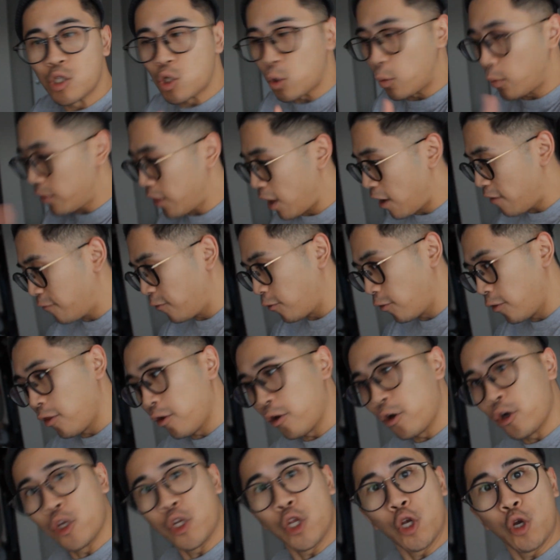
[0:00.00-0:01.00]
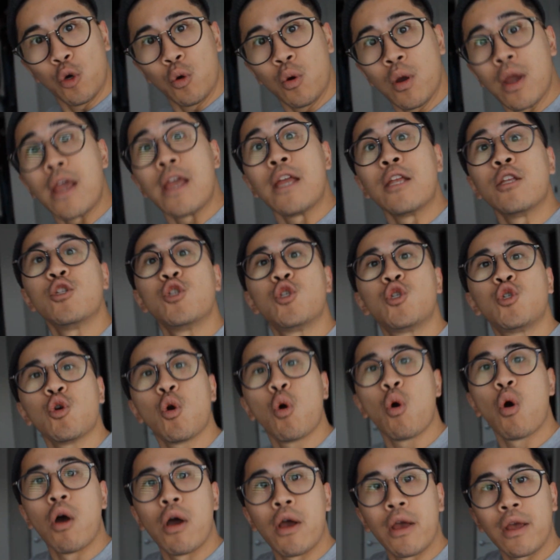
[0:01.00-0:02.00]
So without further ado,
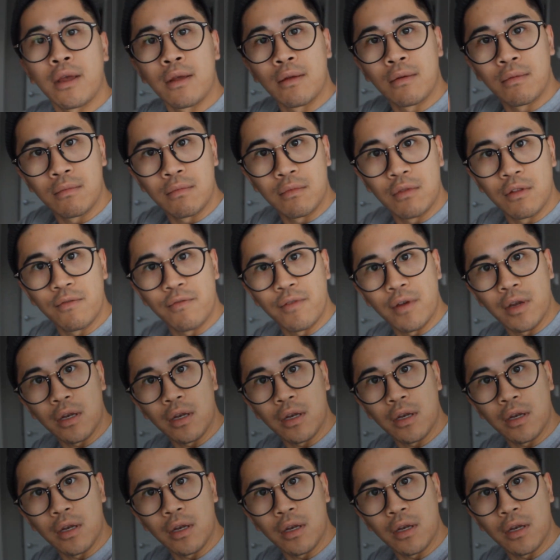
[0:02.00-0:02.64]
enjoy the